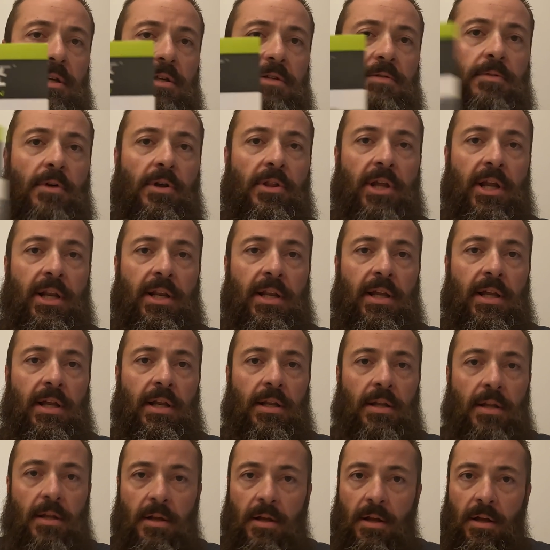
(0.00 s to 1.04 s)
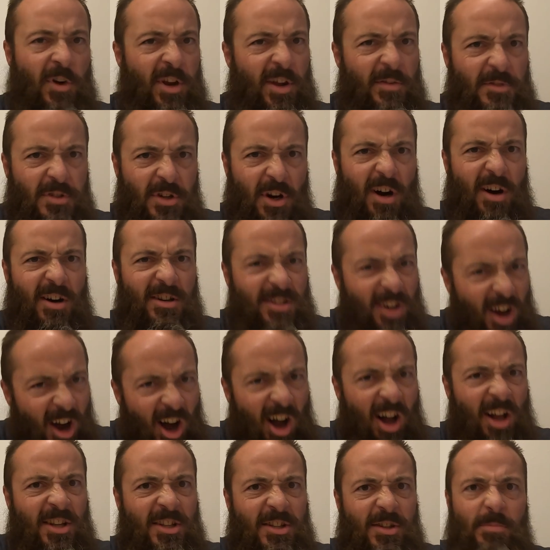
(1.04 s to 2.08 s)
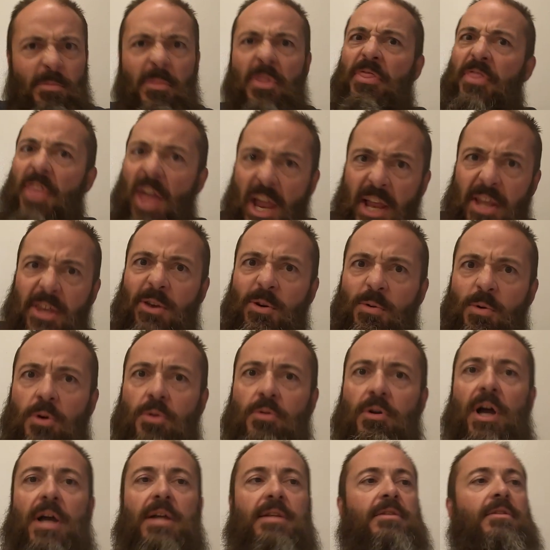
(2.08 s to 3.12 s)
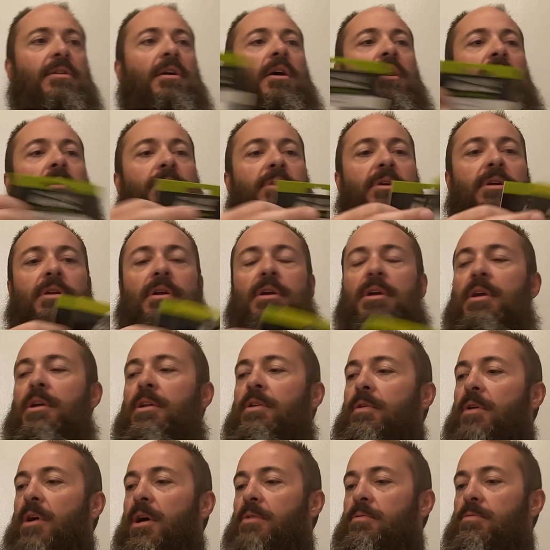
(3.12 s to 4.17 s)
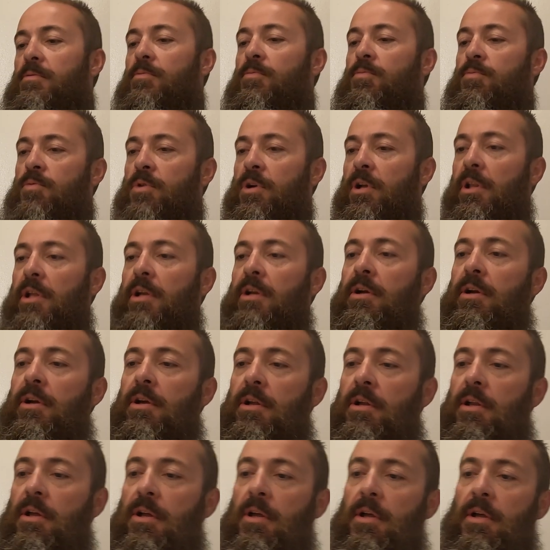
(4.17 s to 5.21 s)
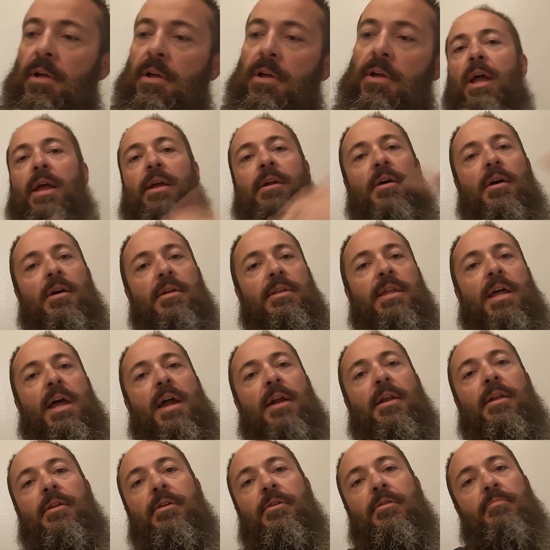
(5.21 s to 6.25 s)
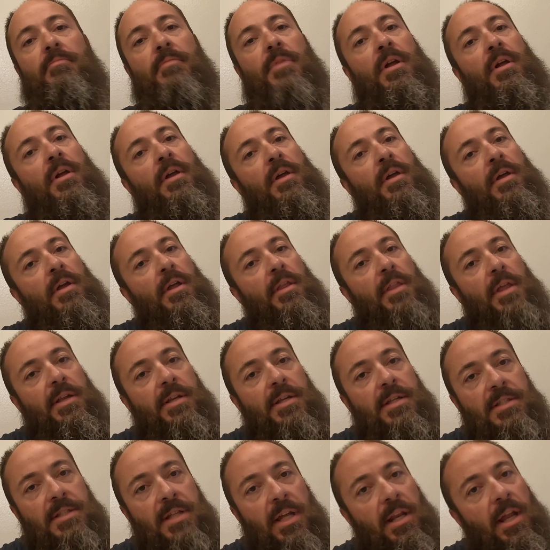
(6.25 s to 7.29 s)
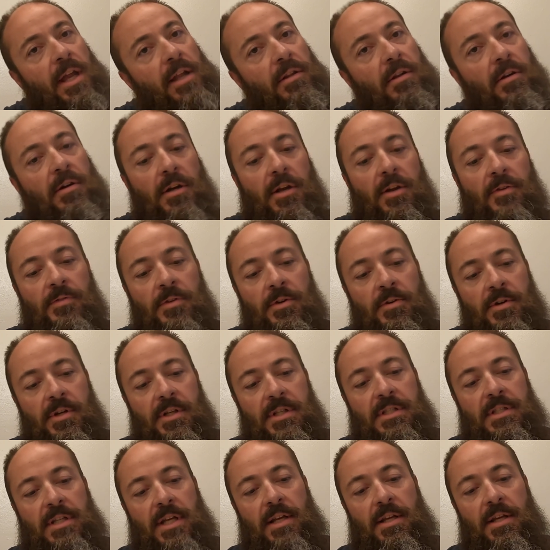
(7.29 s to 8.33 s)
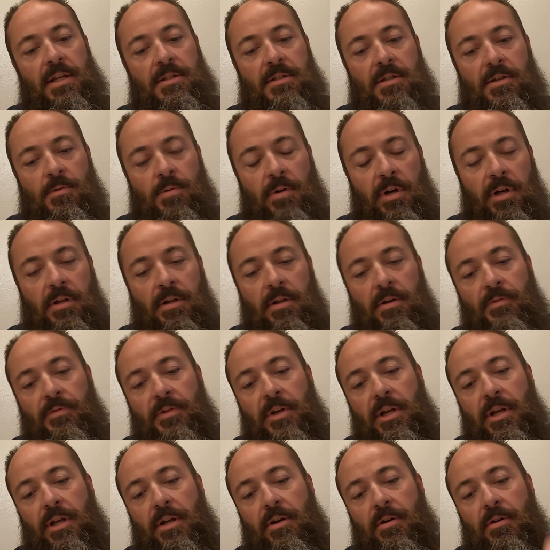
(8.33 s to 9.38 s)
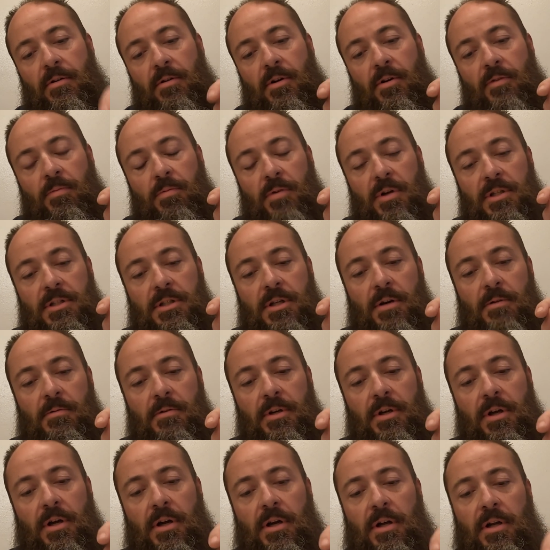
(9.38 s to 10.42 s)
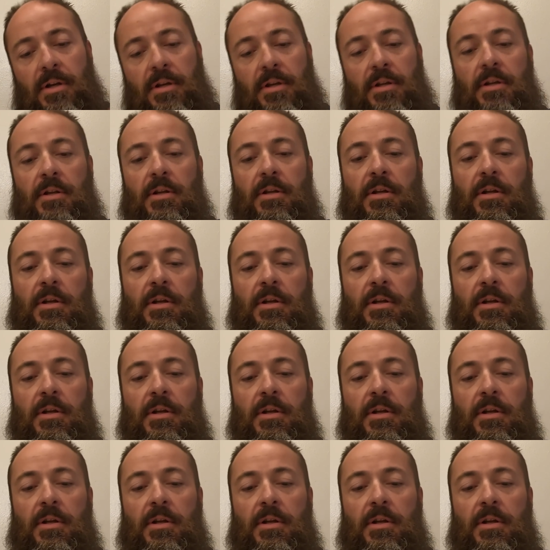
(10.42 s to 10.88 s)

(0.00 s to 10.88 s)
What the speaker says: is what they did. Free of charge, awesome. Thank you, Horizon Hobby. You guys are really good. I contacted them. They just said, hey, look, if you could send us a quick little video of what's going on